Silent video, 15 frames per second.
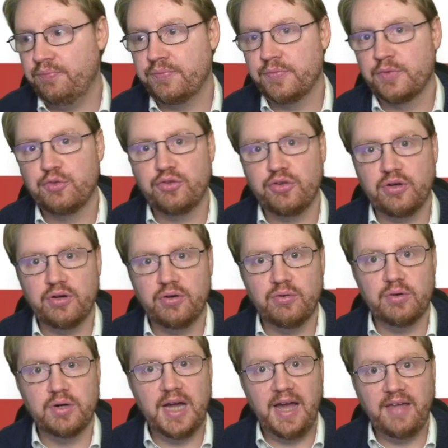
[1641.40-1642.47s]

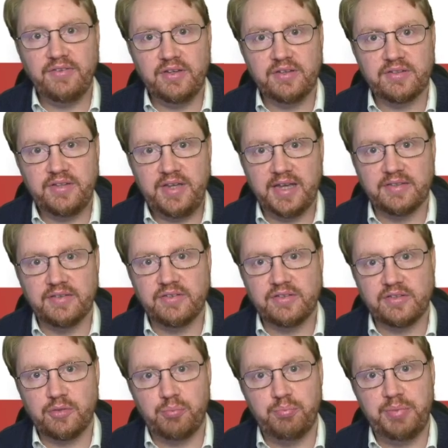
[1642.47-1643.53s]
So, as I said, this
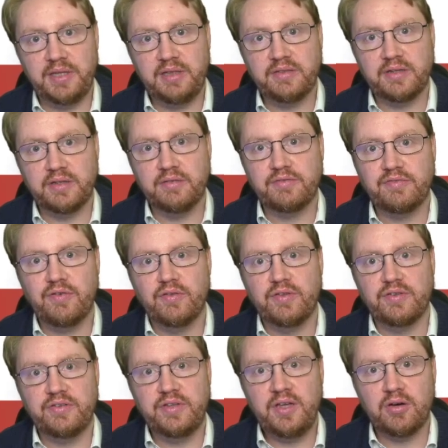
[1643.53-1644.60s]
is a built-in for the
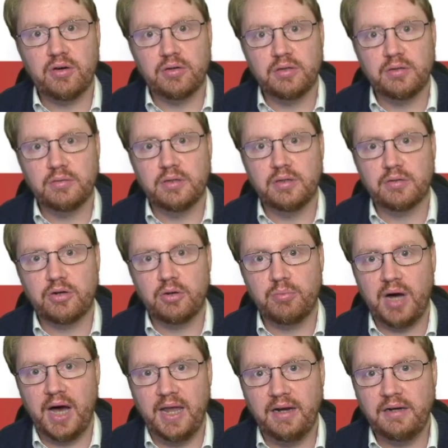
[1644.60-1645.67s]
C
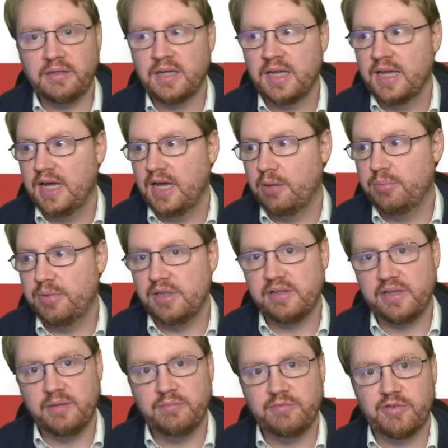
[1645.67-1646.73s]
compiler, a
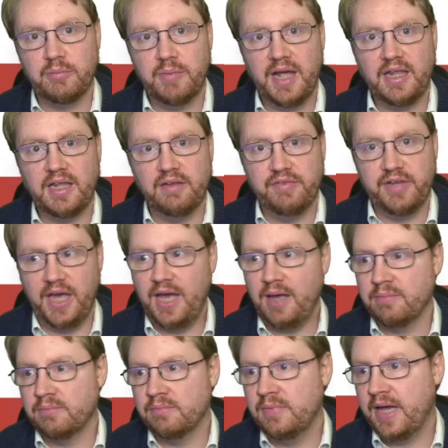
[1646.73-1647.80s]
built-in from
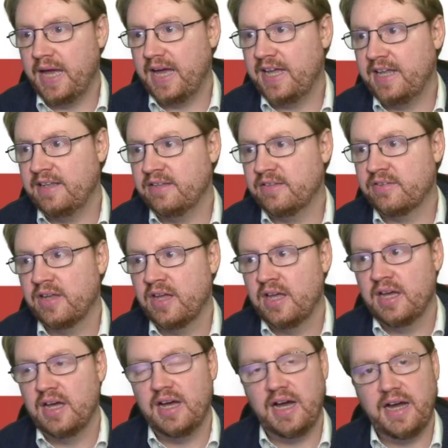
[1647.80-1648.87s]
LLVM, and
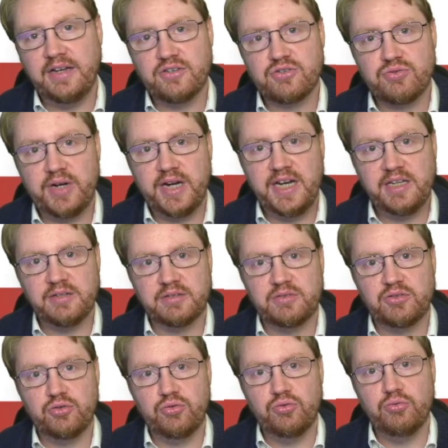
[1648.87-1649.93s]
I tried
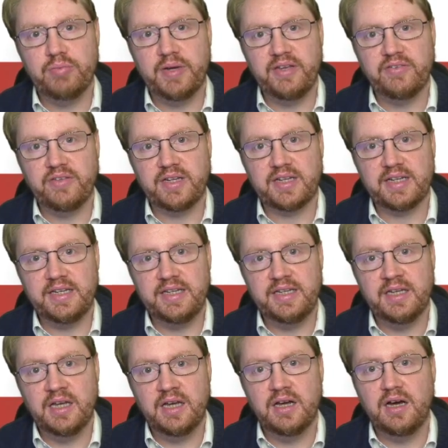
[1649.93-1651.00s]
to
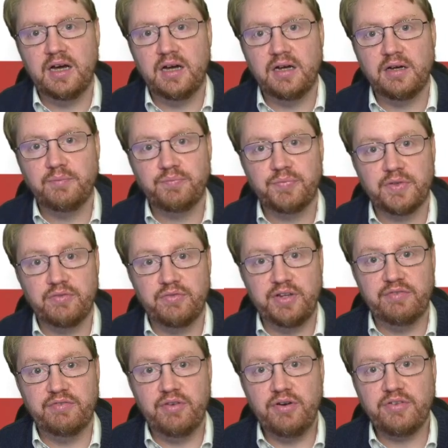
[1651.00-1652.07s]
basically
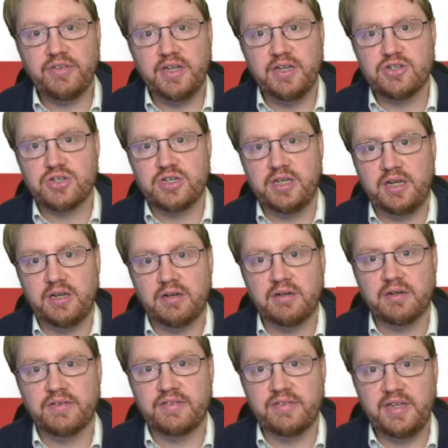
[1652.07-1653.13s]
reverse engineer
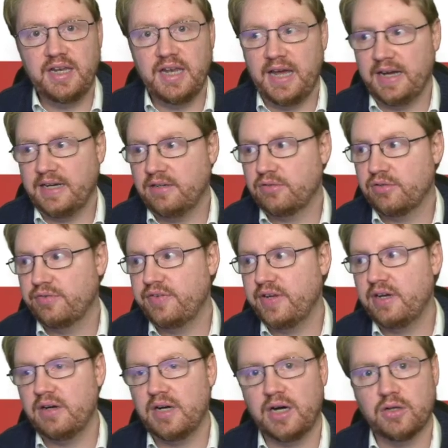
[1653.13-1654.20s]
CLang to
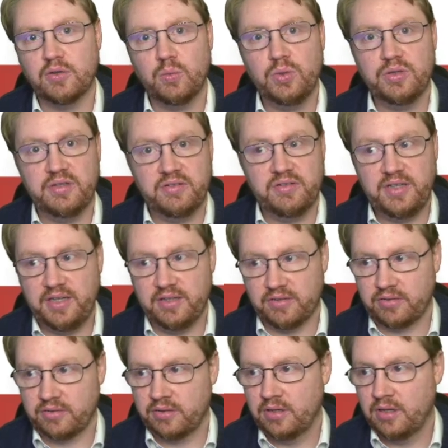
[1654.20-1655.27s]
figure out what this
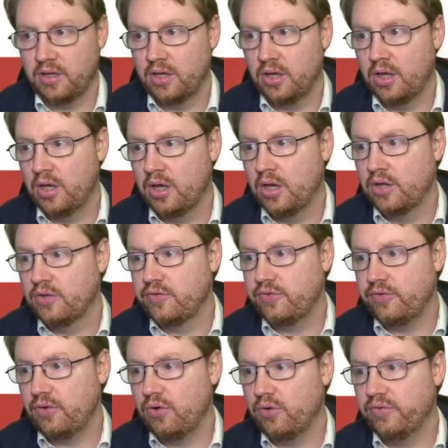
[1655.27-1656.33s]
is.
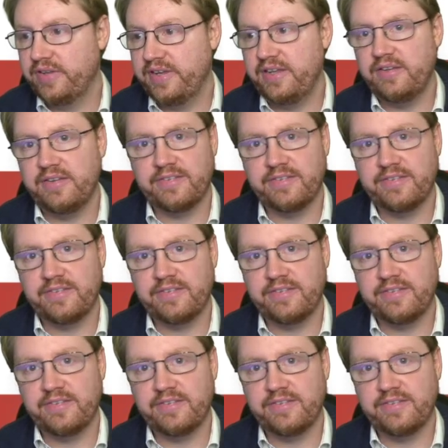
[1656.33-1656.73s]
So the easiest